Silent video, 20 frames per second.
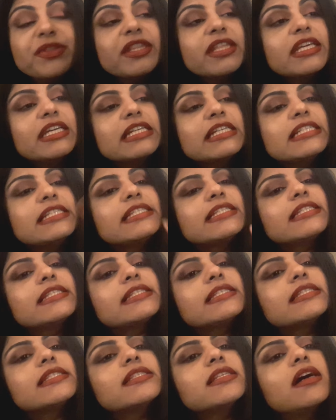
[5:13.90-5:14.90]

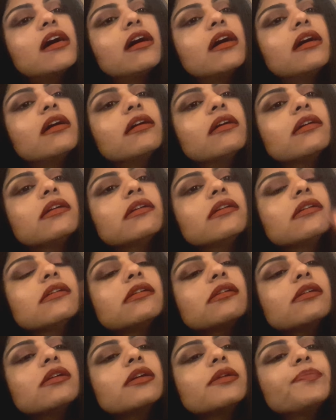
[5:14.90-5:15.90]
this
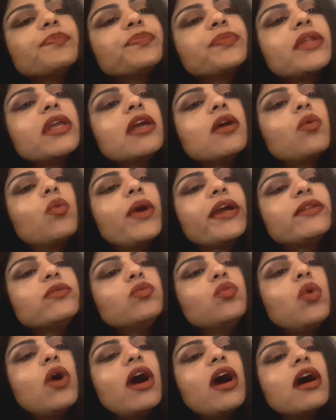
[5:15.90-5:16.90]
Wet
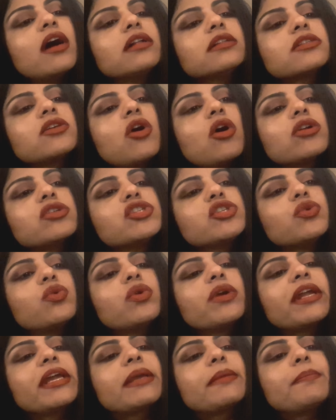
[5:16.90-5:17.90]
n Wild
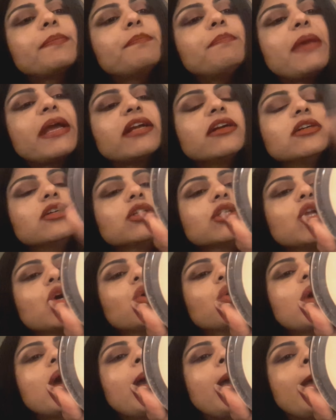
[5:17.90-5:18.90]
Contouring Mega
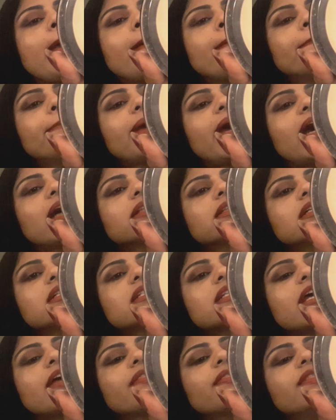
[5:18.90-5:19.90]
Glow
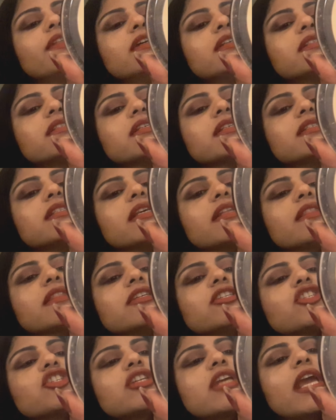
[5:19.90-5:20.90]
palette. And this is in
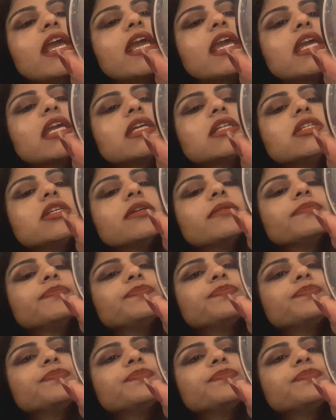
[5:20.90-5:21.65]
the shade,